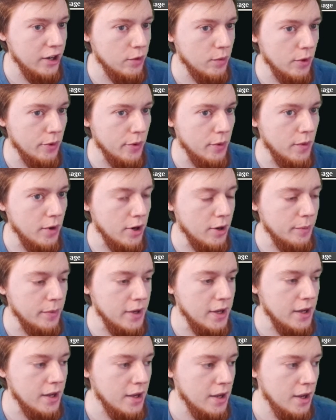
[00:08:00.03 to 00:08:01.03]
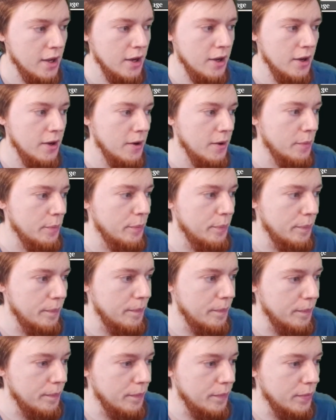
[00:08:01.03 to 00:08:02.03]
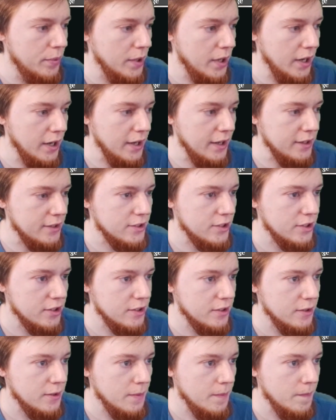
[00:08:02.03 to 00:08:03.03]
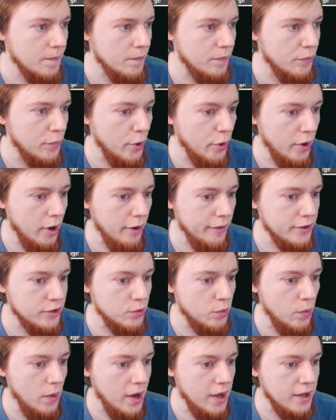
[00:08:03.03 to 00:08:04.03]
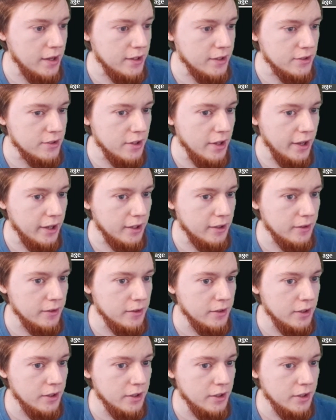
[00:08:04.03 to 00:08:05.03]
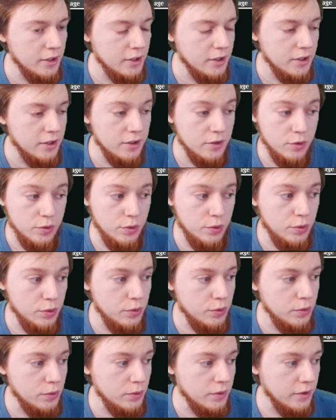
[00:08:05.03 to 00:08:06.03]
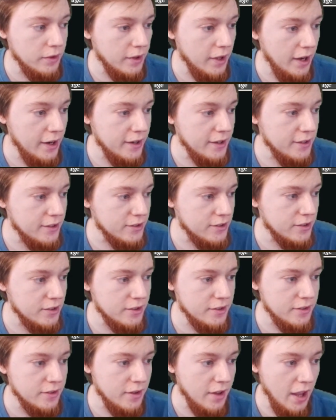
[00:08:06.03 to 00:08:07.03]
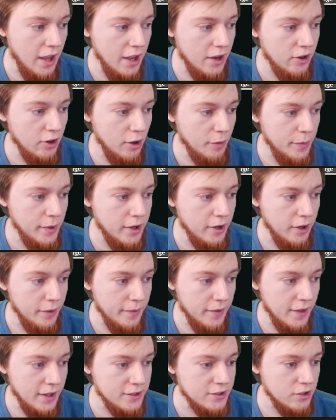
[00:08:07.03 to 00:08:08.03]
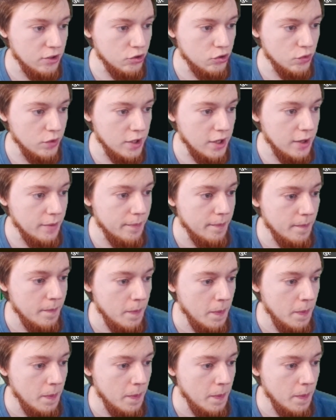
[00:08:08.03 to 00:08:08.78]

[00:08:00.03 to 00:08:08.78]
where we want to be. But Mirari's Wake is like... that is the end-all be-all. I mean, that's the dream.